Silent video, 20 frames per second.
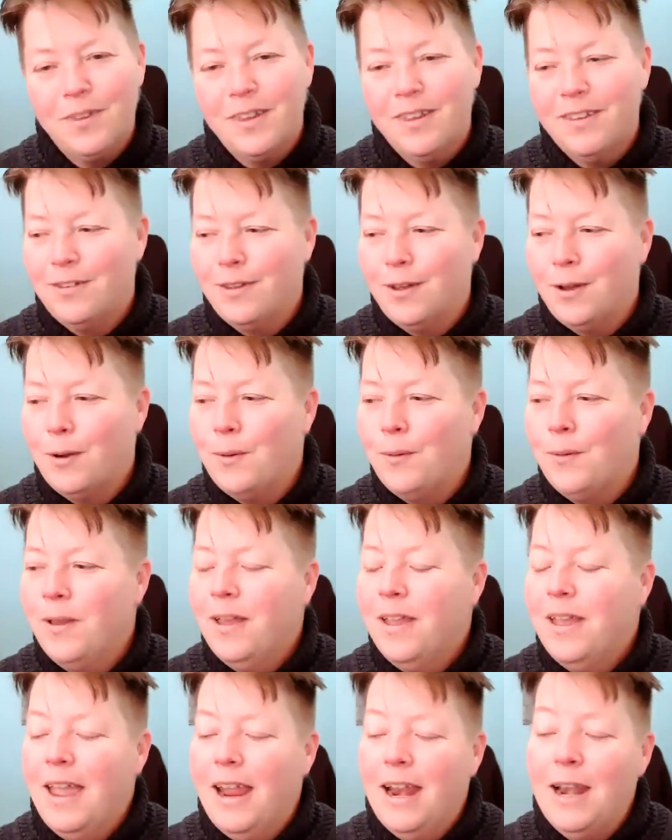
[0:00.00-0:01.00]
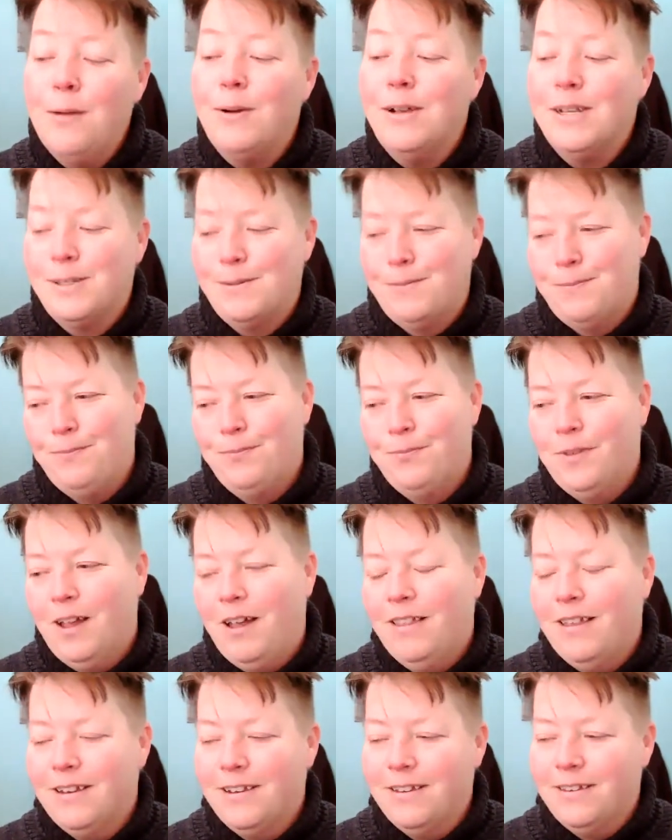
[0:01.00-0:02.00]
So anyways,
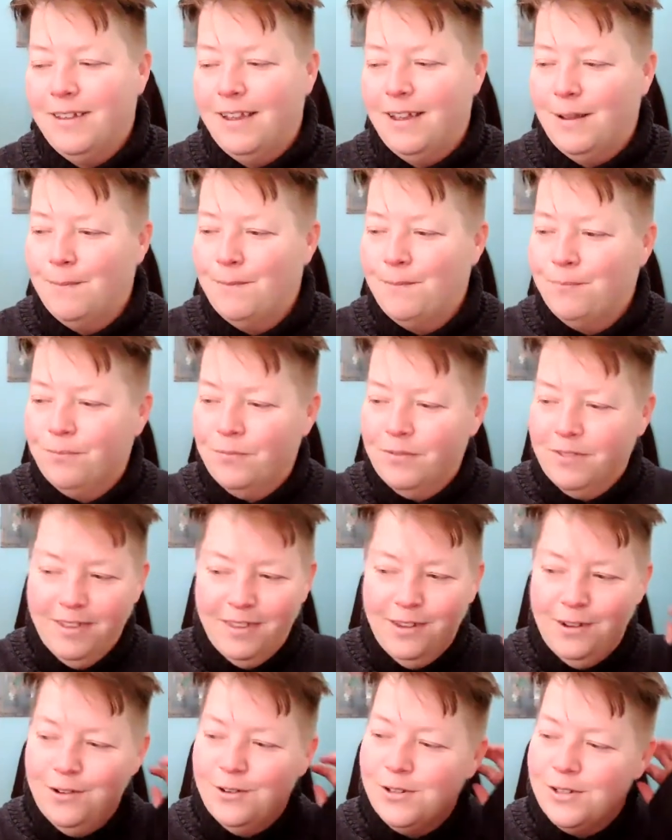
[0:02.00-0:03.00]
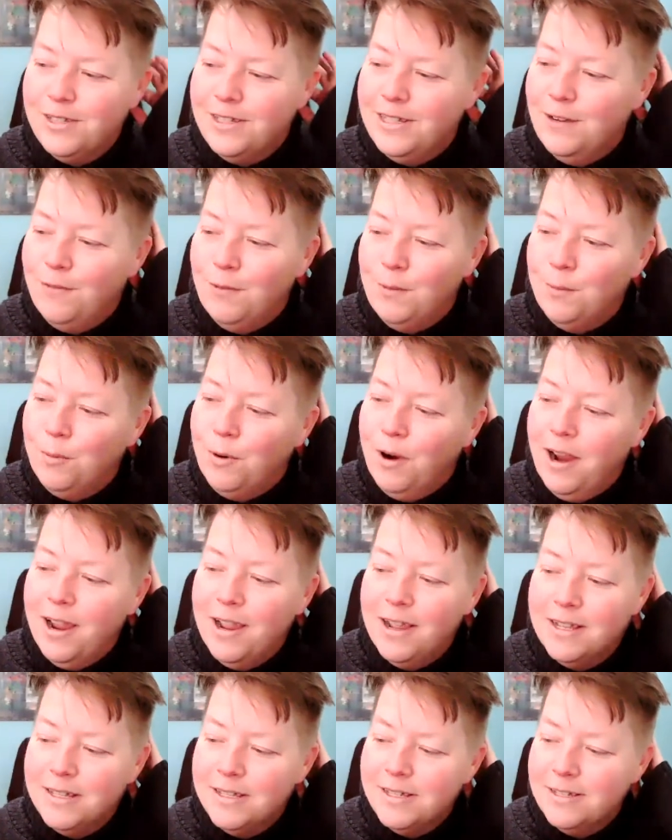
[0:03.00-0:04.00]
all that to say, there's different
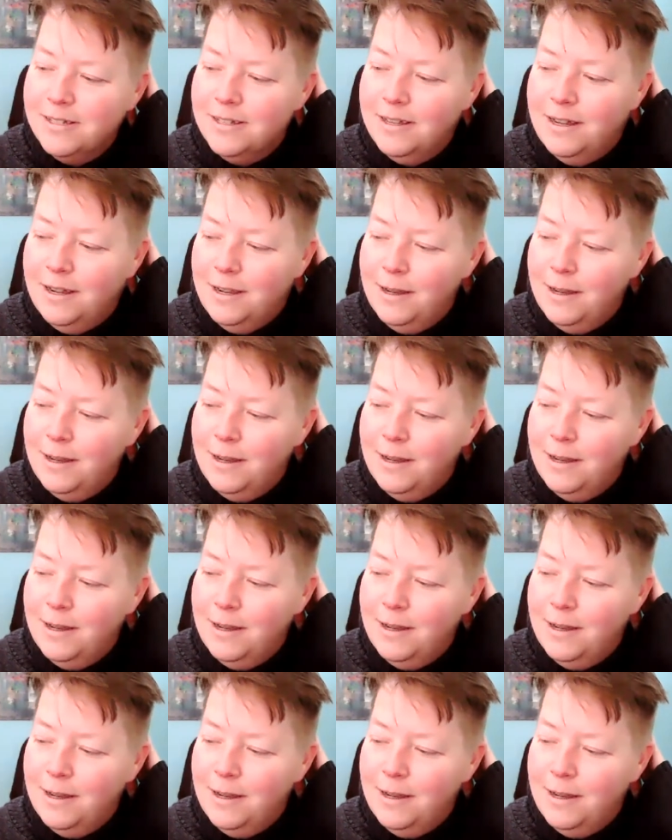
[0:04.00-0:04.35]
brands.